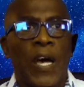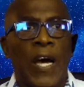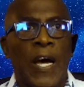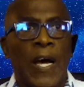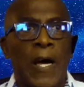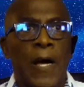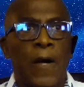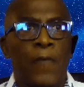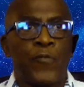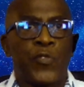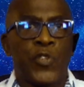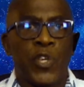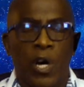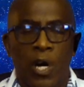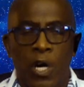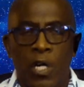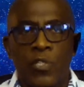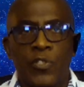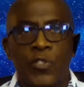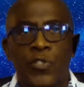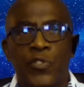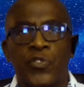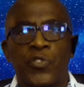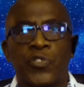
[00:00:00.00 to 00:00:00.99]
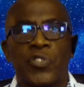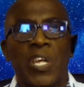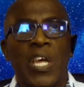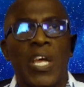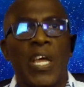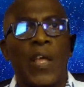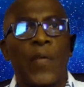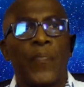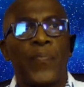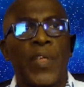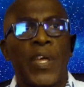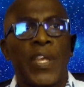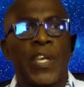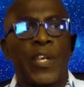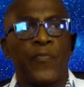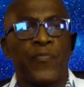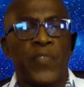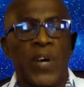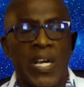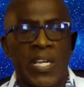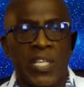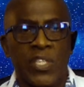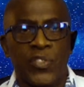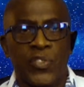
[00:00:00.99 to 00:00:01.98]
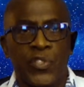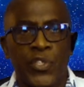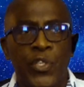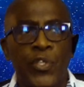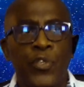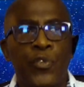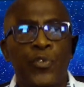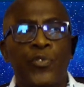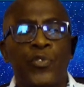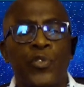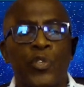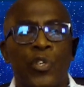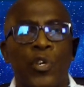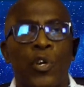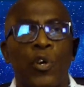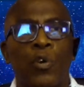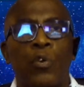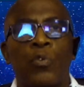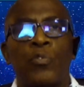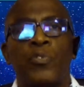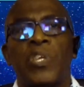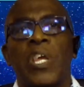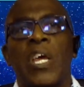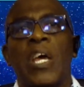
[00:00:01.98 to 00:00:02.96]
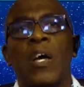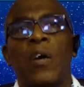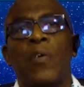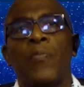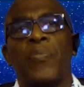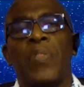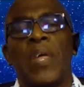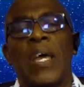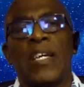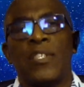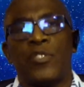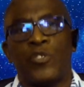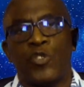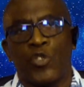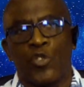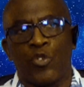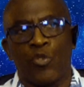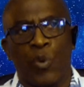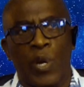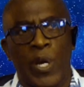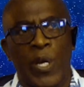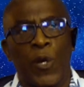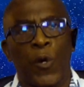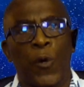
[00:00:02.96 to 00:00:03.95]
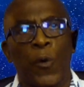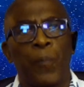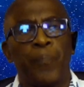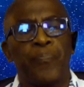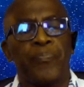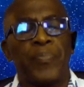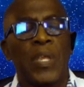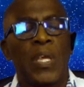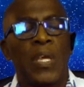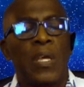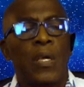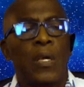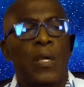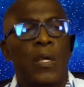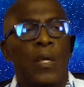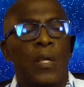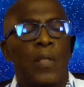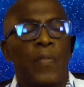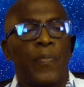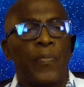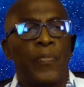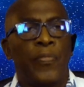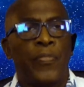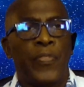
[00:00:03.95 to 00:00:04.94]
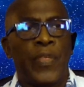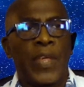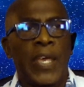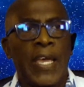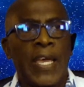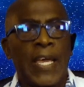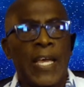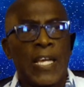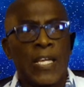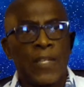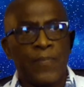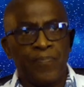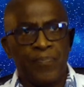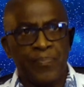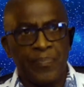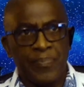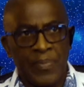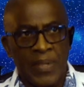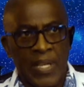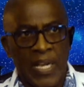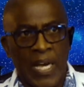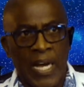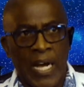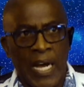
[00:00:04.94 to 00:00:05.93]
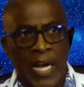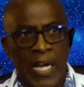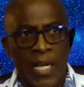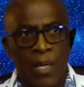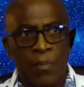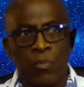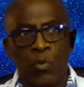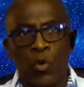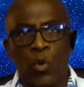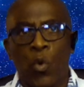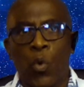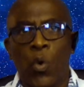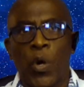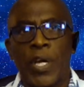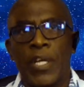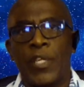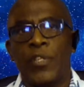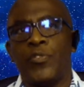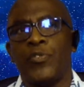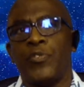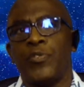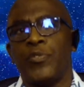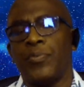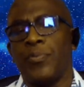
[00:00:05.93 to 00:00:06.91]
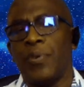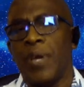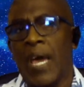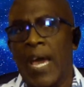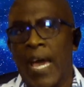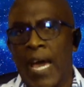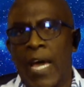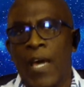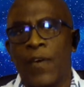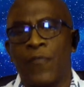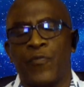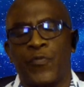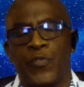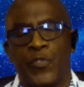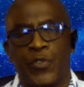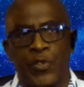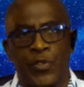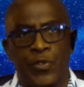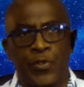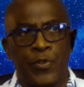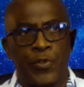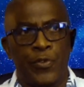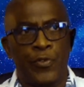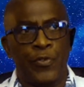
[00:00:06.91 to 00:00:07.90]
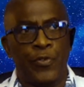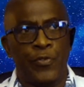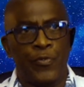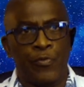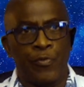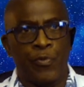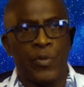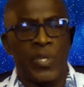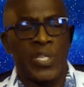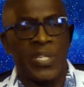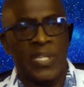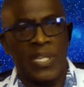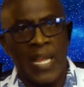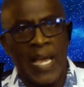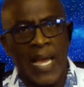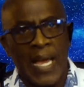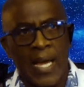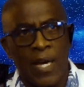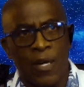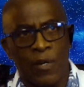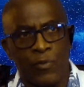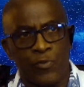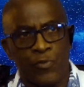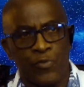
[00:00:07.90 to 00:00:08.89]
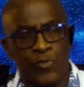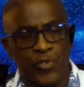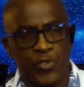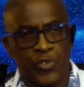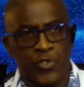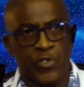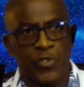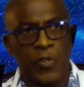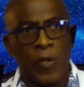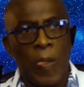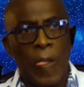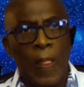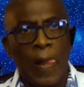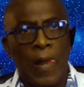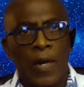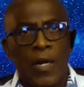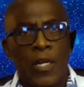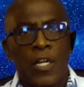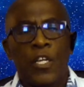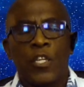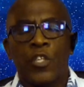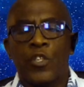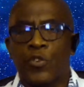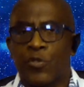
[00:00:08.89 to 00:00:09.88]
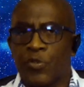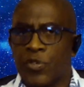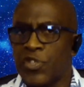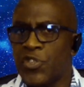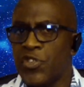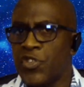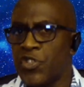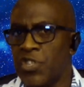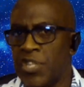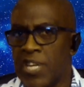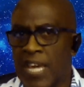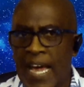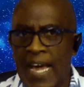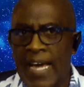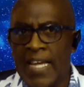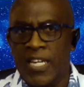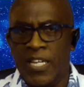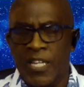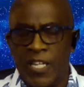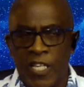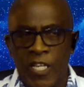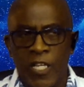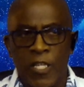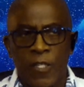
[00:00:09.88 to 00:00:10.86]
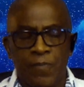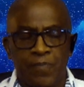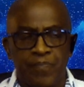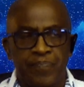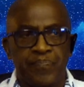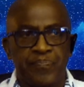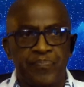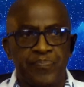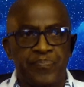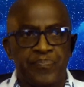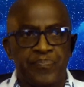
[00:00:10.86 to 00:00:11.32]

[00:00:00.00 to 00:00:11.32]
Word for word: to understand that if I continue to go down that trail, then I am going to have to renounce Christianity.